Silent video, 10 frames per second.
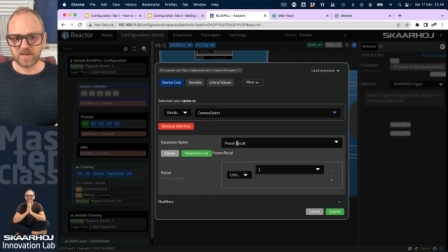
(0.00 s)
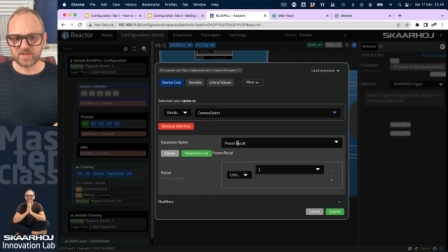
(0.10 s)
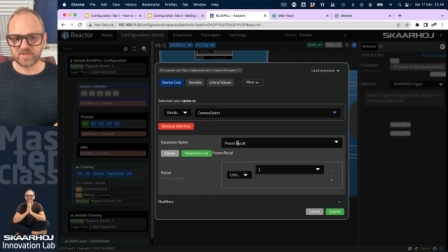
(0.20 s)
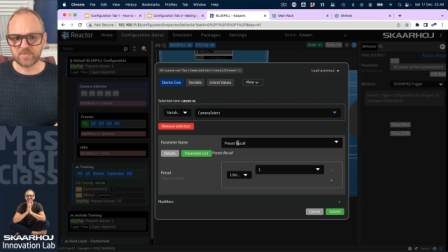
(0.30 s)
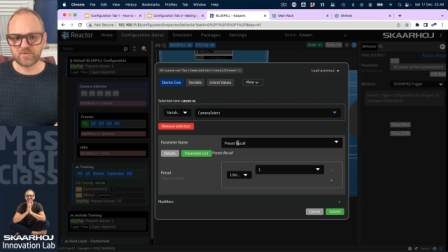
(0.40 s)

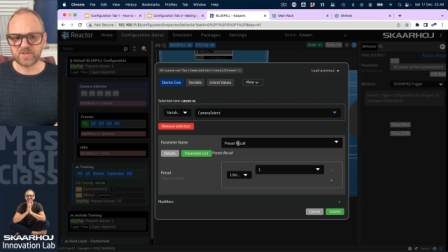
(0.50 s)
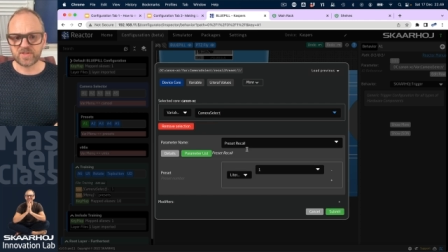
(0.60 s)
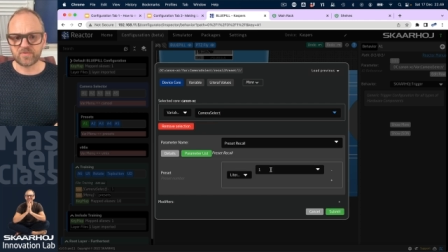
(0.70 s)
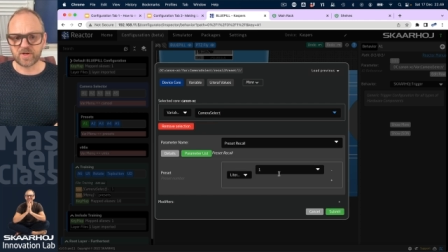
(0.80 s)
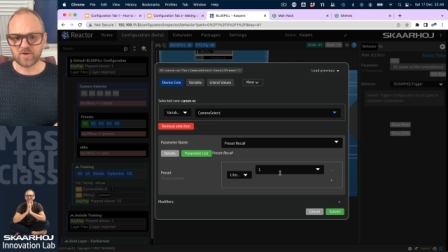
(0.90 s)
it's still
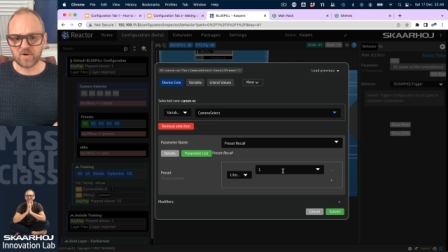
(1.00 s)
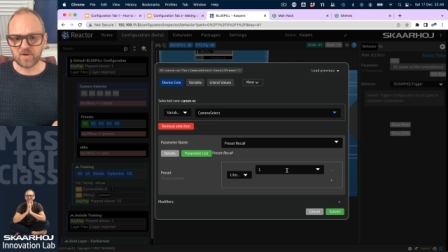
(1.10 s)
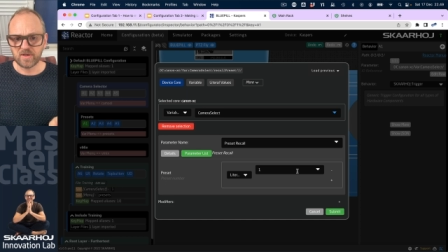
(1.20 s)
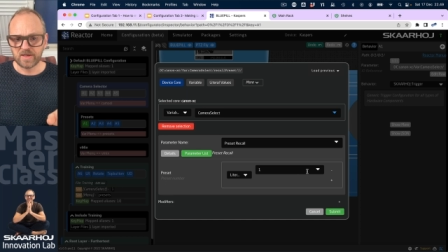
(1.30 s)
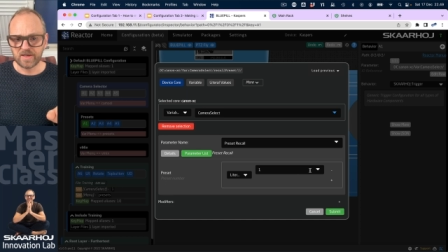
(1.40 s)
preset
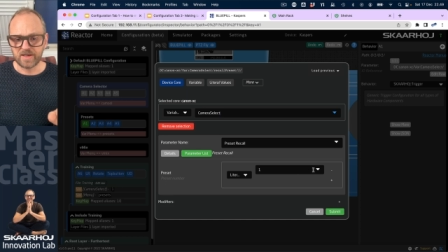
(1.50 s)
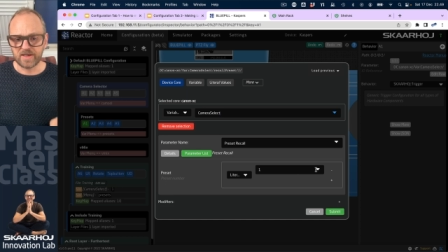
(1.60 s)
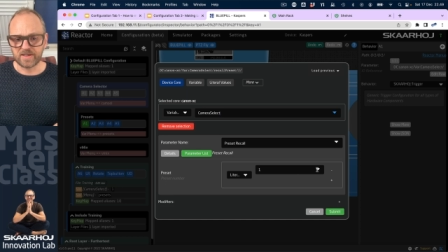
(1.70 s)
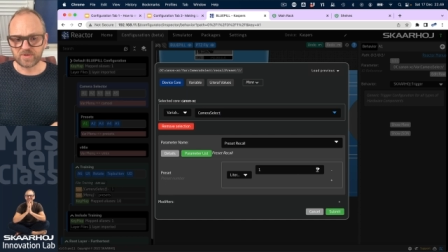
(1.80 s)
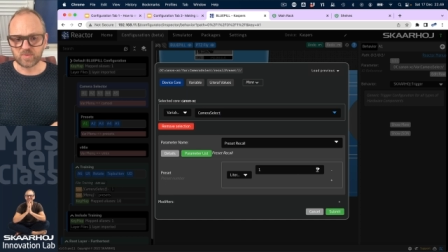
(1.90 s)
recall.
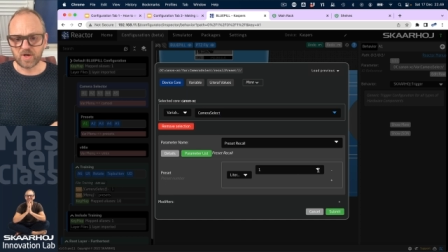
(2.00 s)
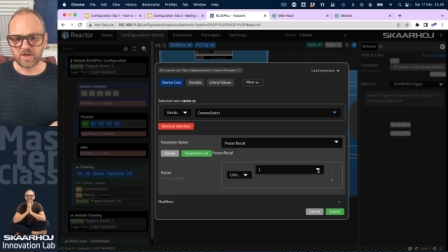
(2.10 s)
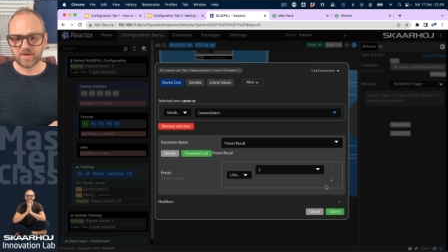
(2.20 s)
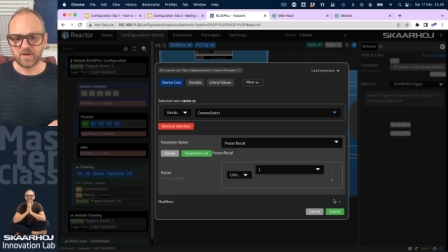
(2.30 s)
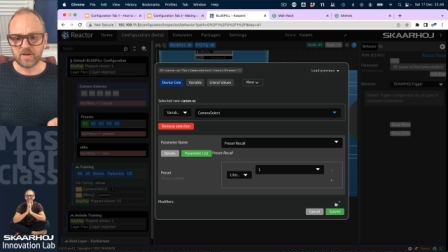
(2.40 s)
It is
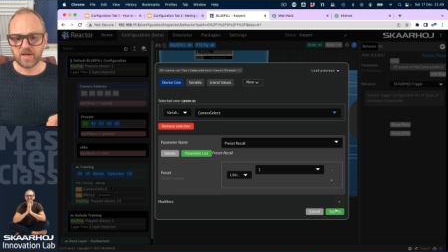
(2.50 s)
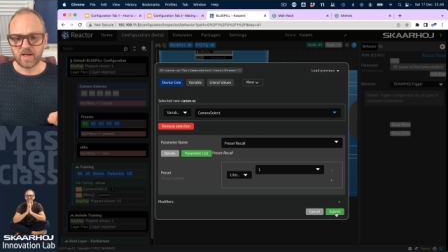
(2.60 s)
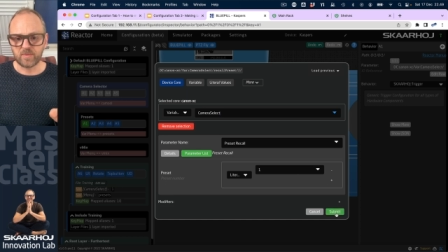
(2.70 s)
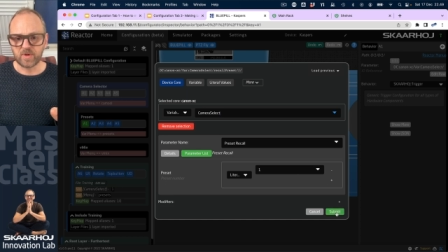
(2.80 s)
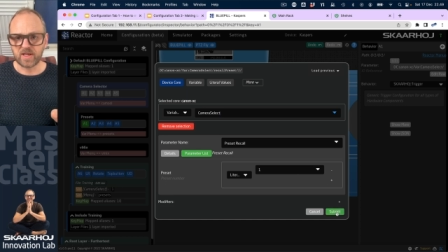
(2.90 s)
one,
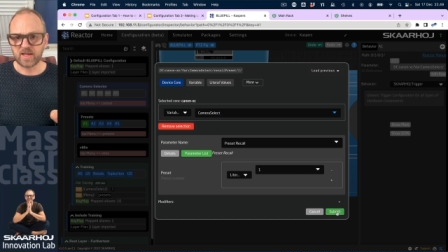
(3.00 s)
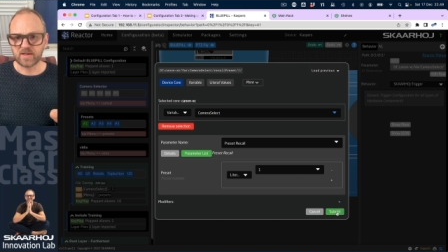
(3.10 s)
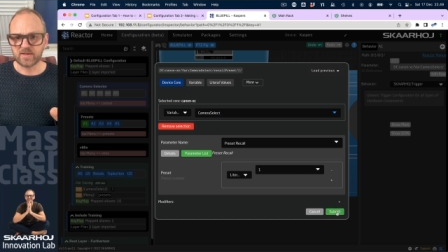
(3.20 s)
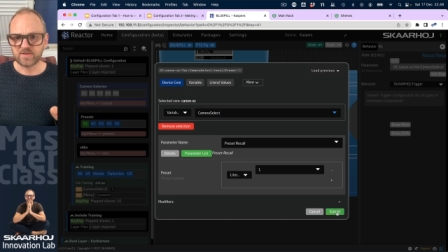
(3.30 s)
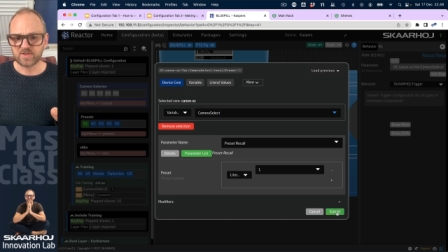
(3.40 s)
and we
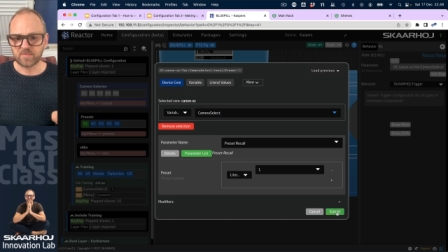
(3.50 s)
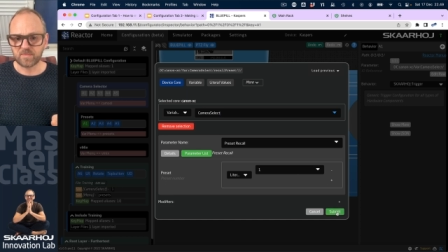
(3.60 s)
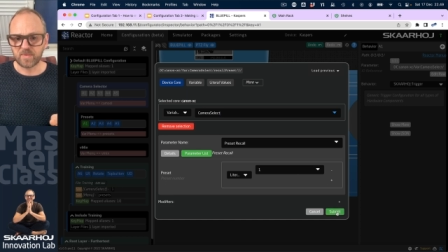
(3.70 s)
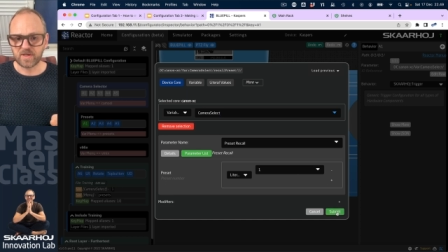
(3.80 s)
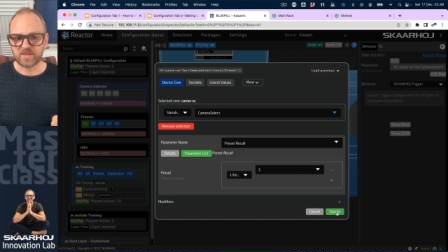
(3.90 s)
can
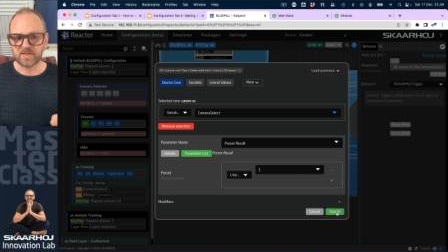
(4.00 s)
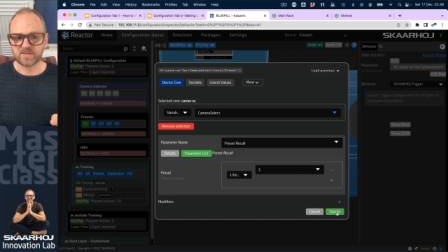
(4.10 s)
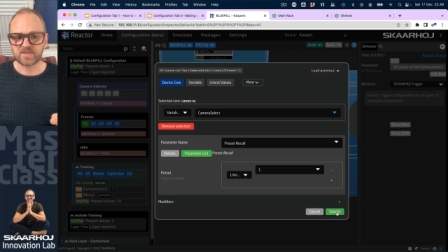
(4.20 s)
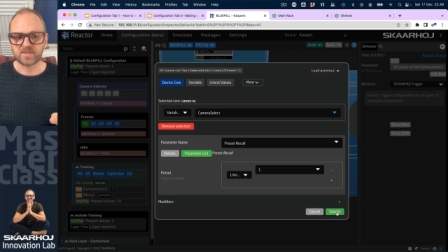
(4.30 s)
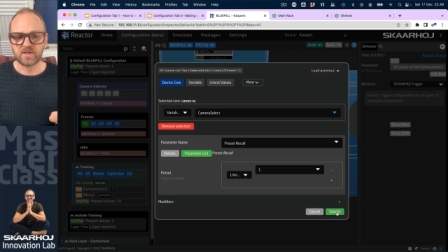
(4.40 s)
submit
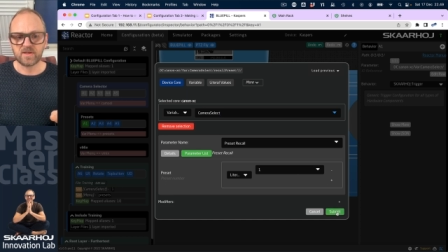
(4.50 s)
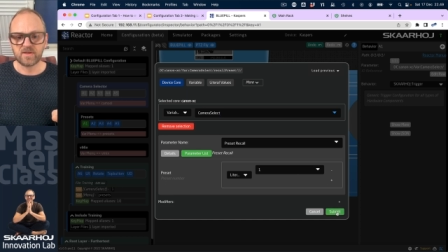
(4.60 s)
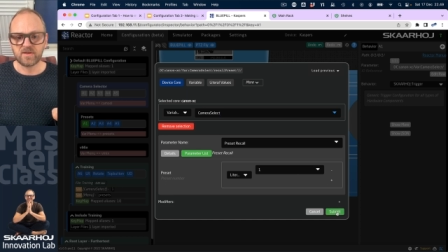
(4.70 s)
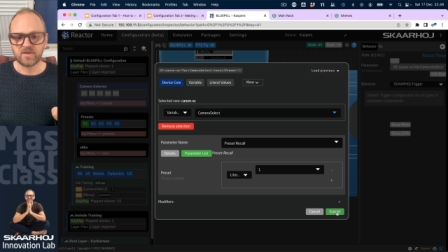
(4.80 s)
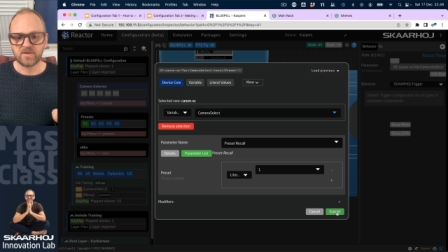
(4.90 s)
this
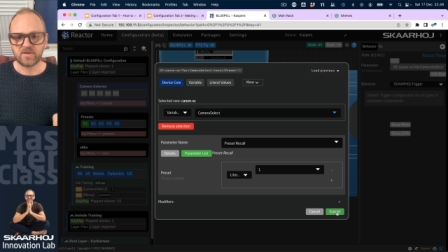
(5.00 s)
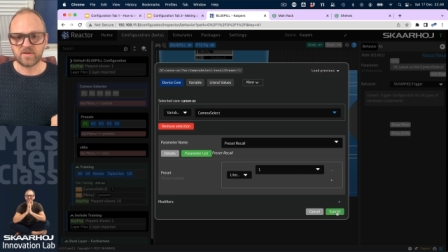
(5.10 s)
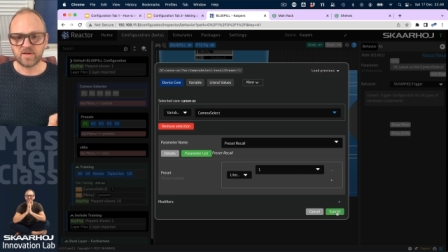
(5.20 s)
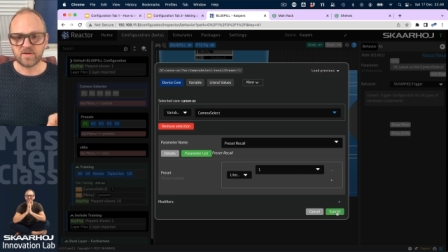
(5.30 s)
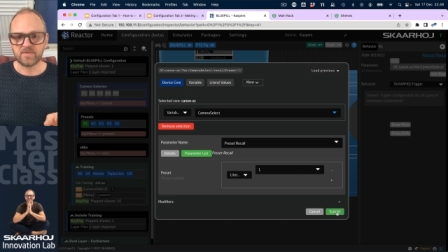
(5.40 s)

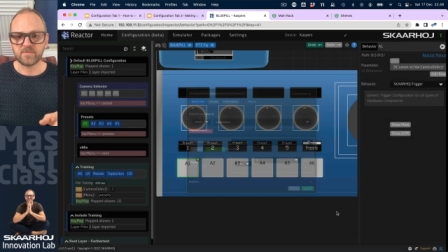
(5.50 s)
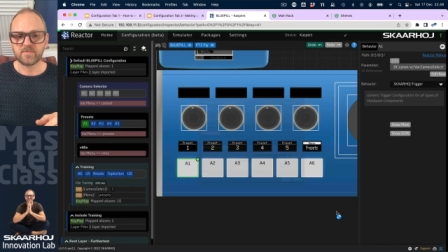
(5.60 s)
here.